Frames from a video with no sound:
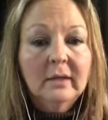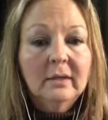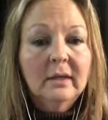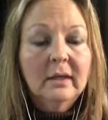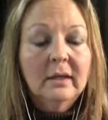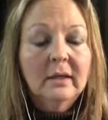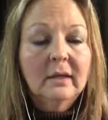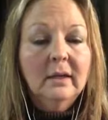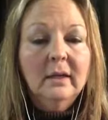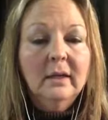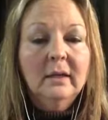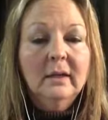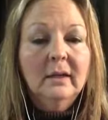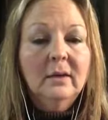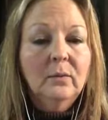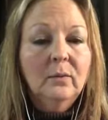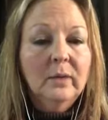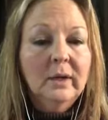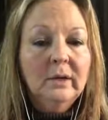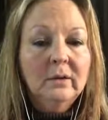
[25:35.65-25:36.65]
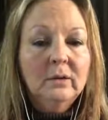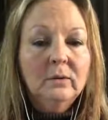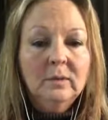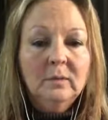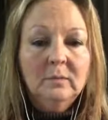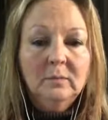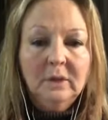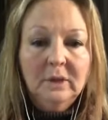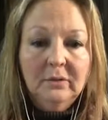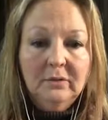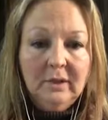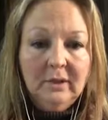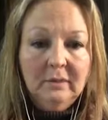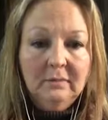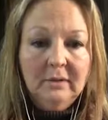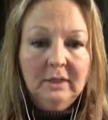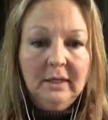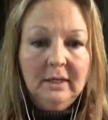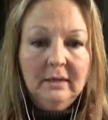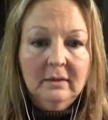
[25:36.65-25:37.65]
And any wind will blow them
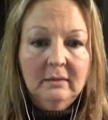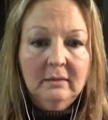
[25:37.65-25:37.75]
down.